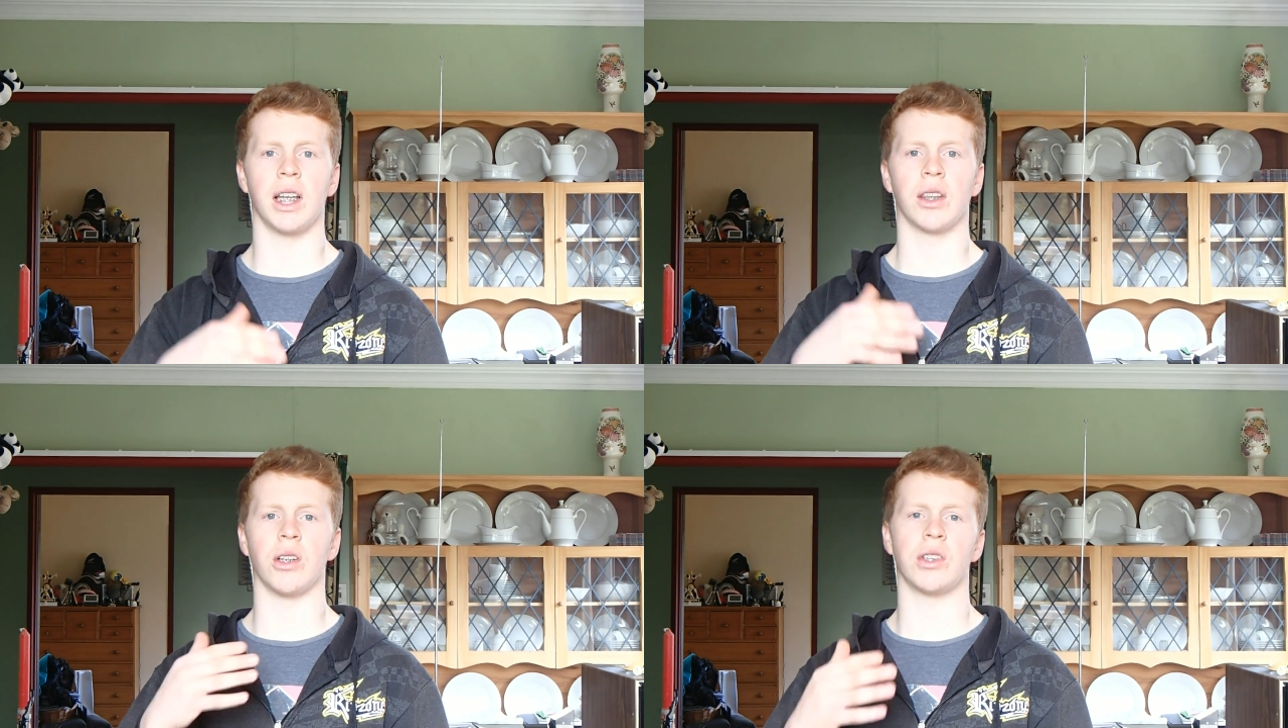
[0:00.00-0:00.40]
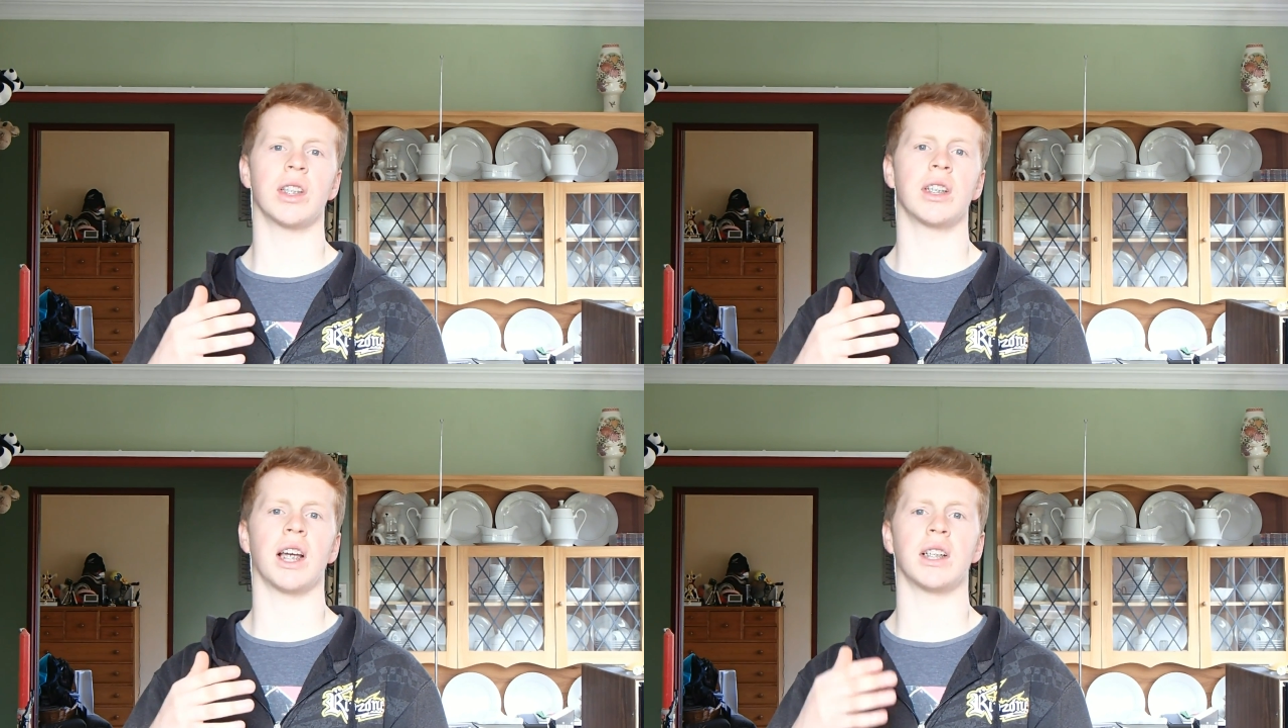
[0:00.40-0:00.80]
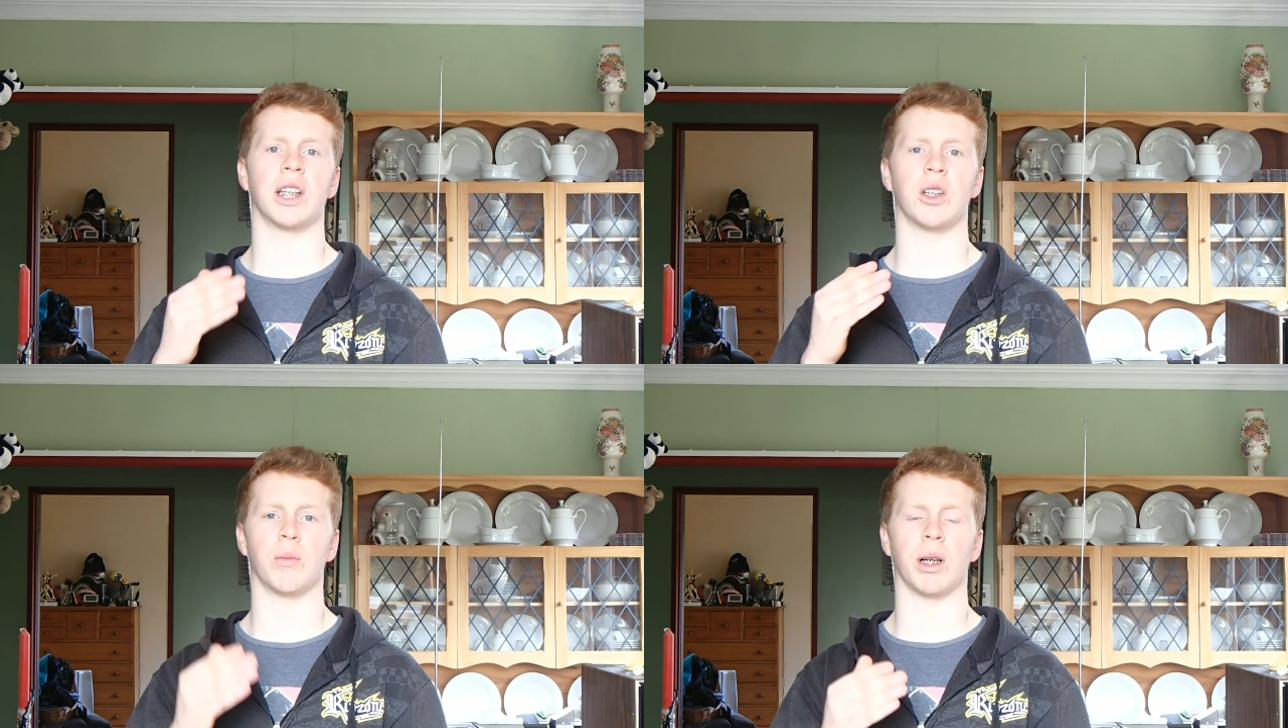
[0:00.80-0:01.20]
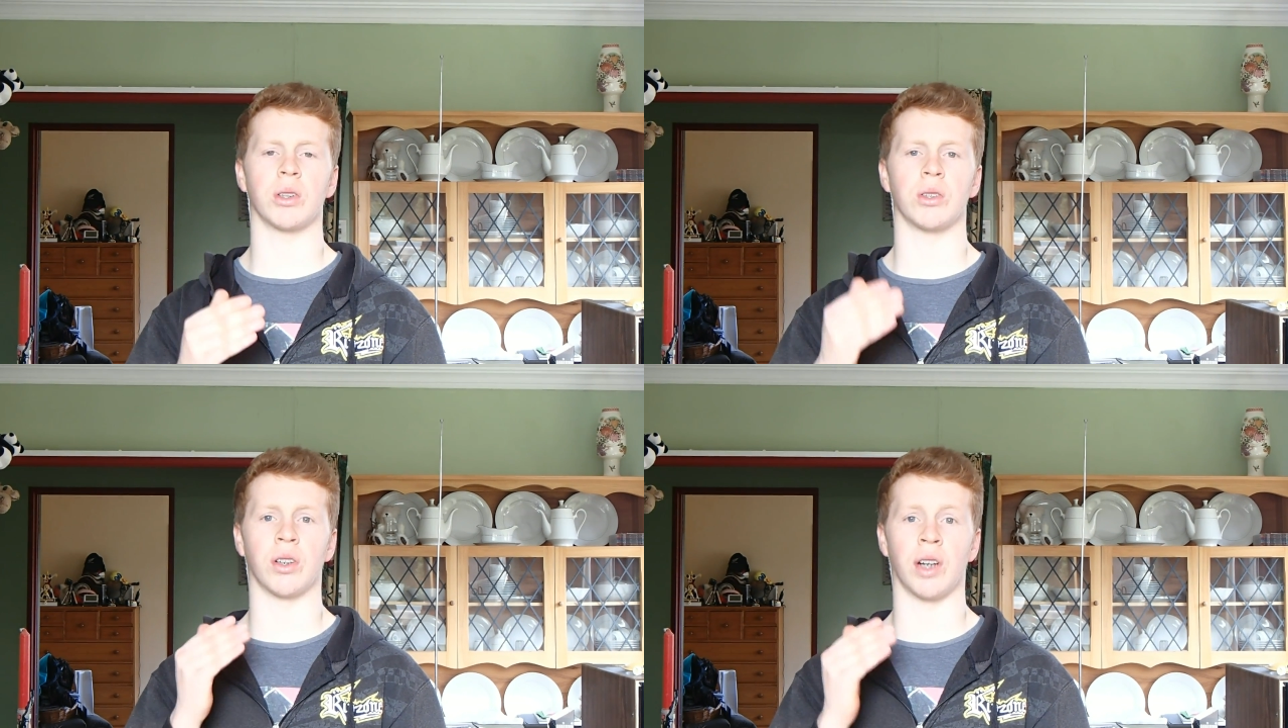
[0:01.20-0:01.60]
those are the days that your
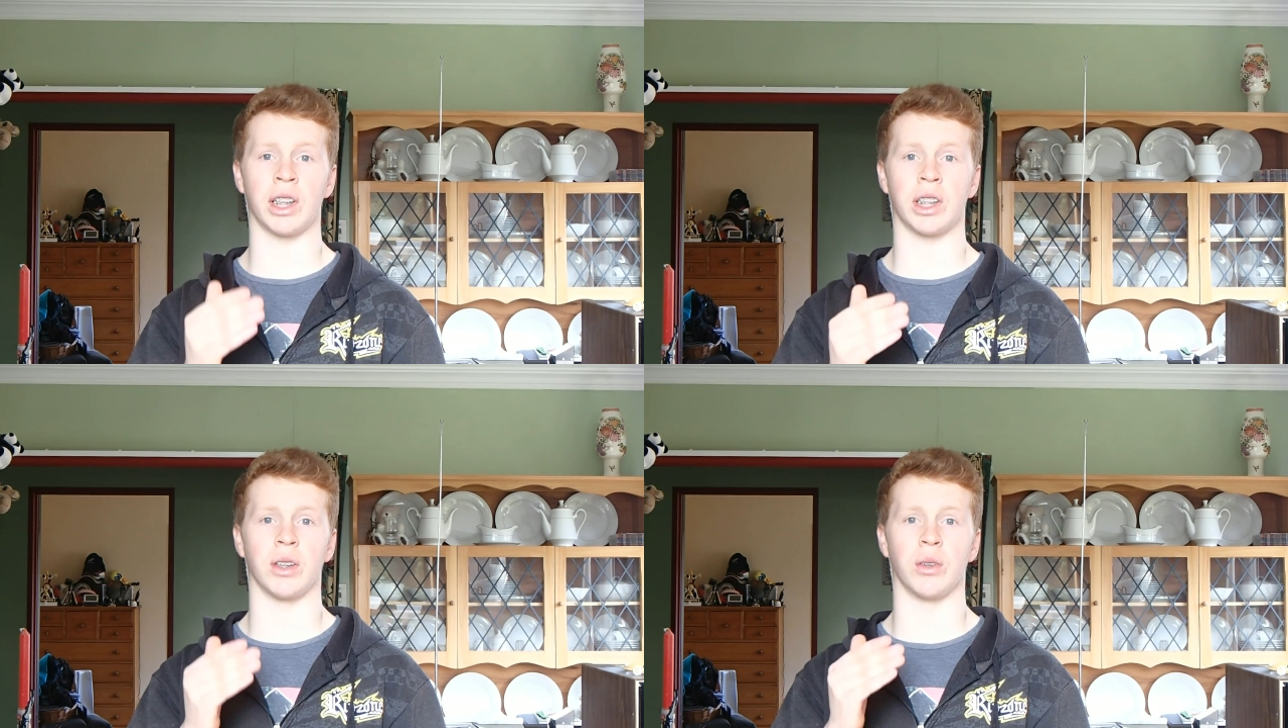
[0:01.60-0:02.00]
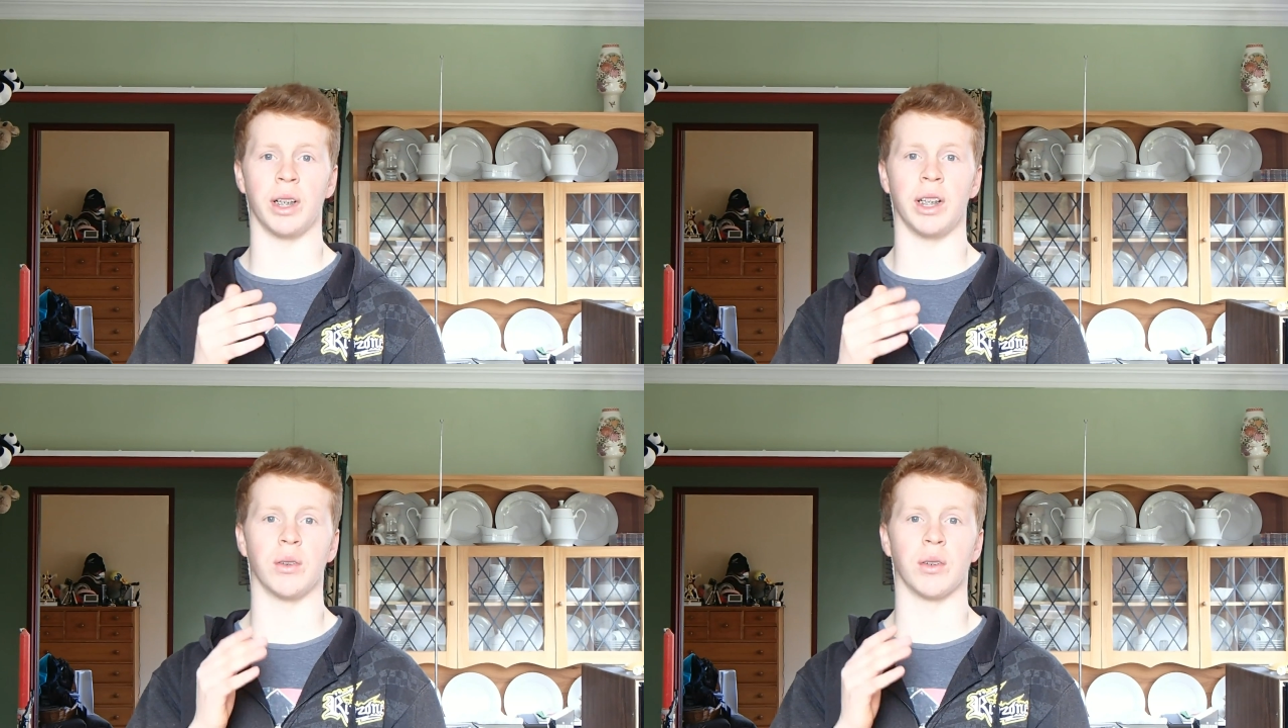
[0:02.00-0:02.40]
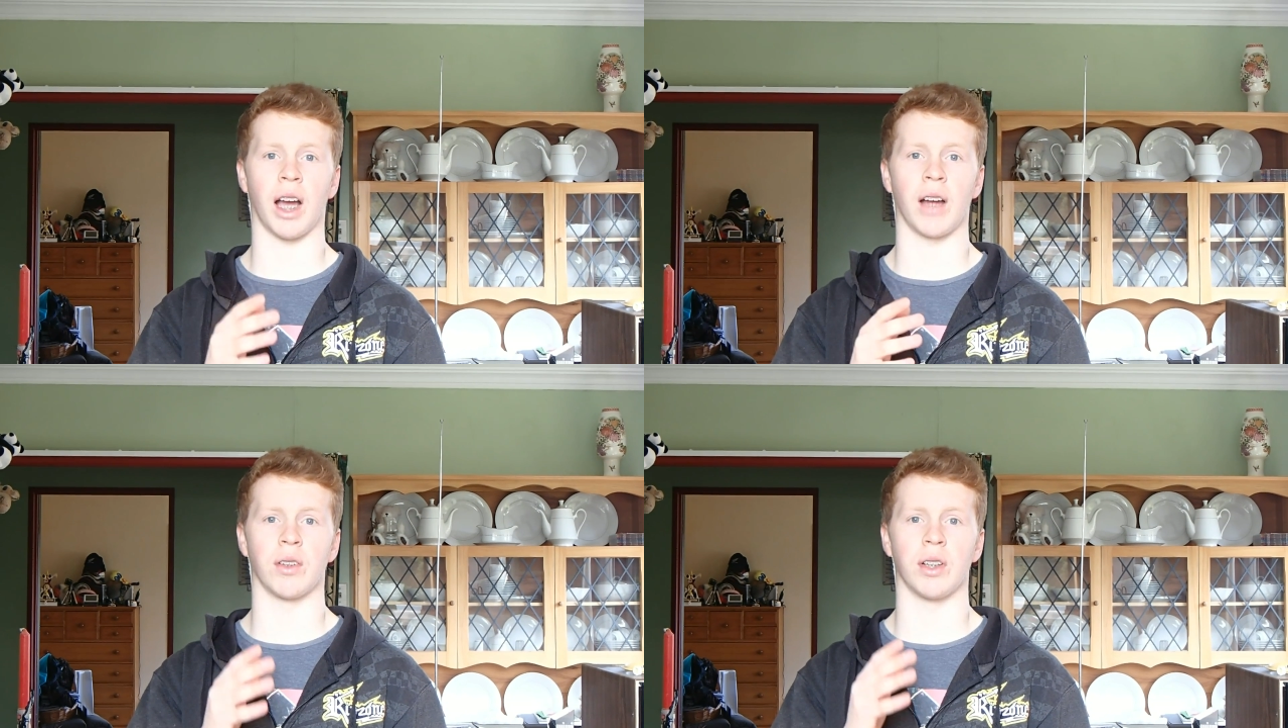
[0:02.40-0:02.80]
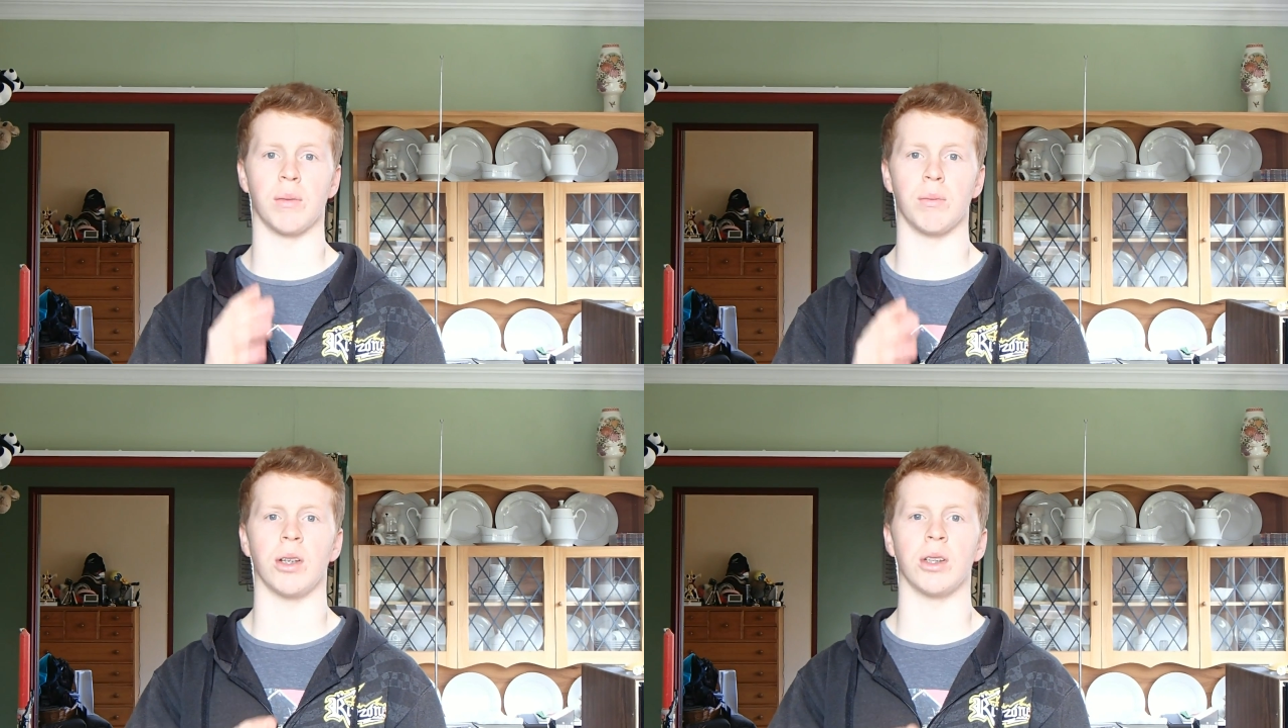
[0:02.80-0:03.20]
muscles are actually really recovering the
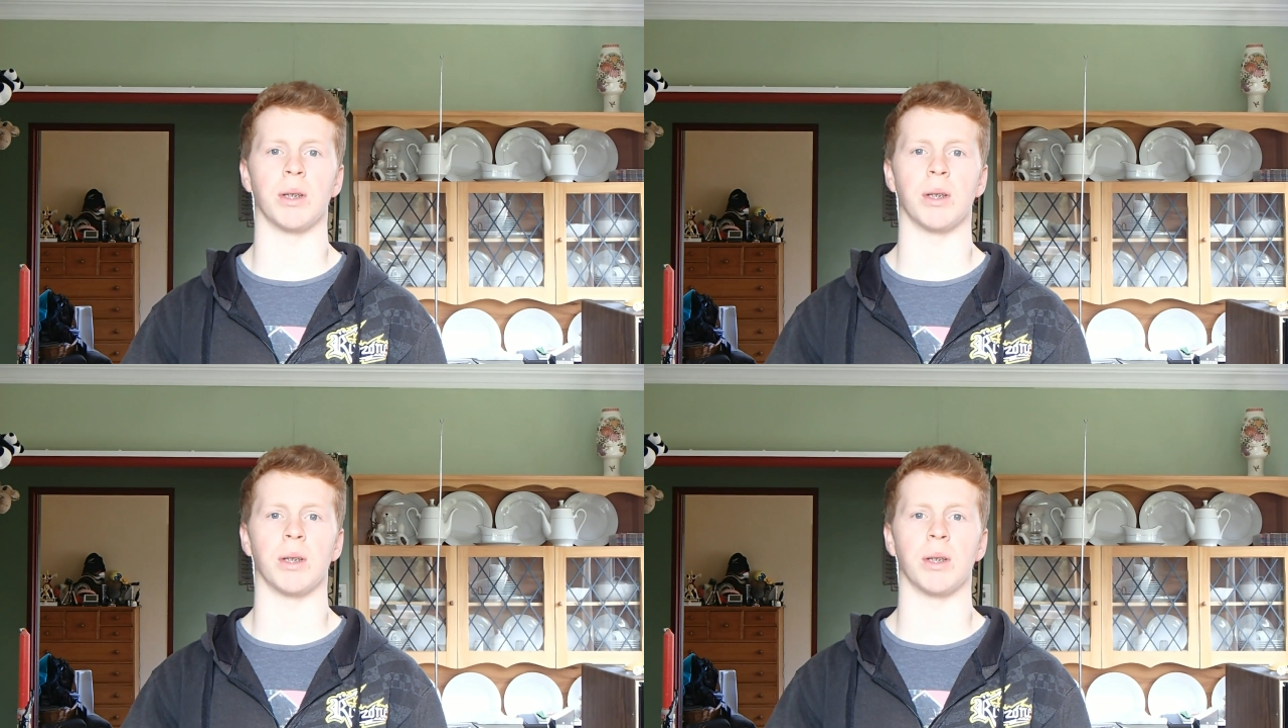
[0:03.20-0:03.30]
most,